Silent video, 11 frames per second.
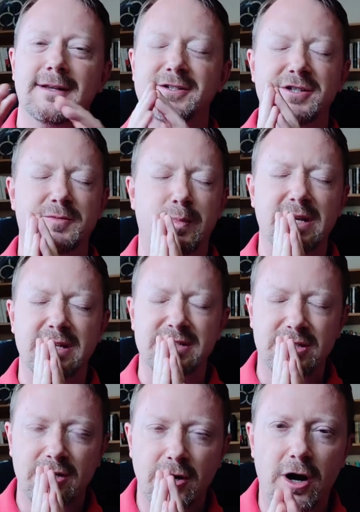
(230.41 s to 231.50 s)
Let's just be
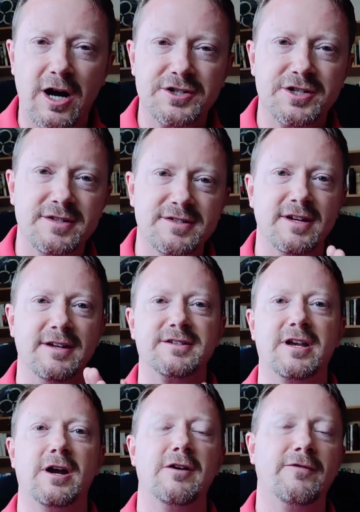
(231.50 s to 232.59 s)
as cautious and
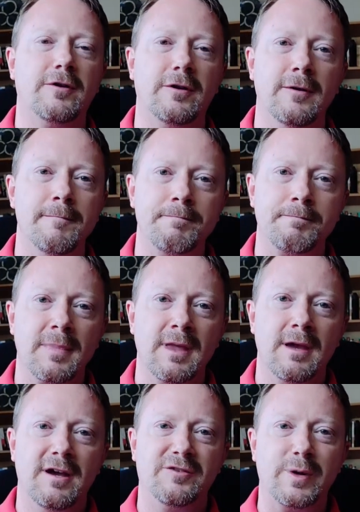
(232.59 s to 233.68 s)
as careful
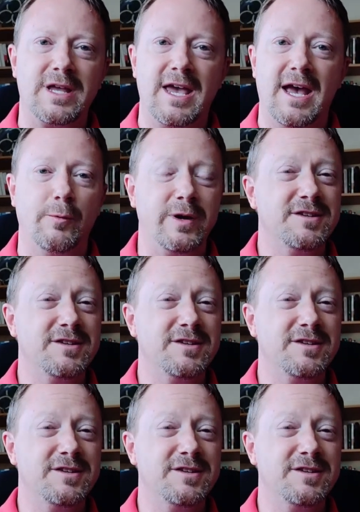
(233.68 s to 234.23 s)
as we can.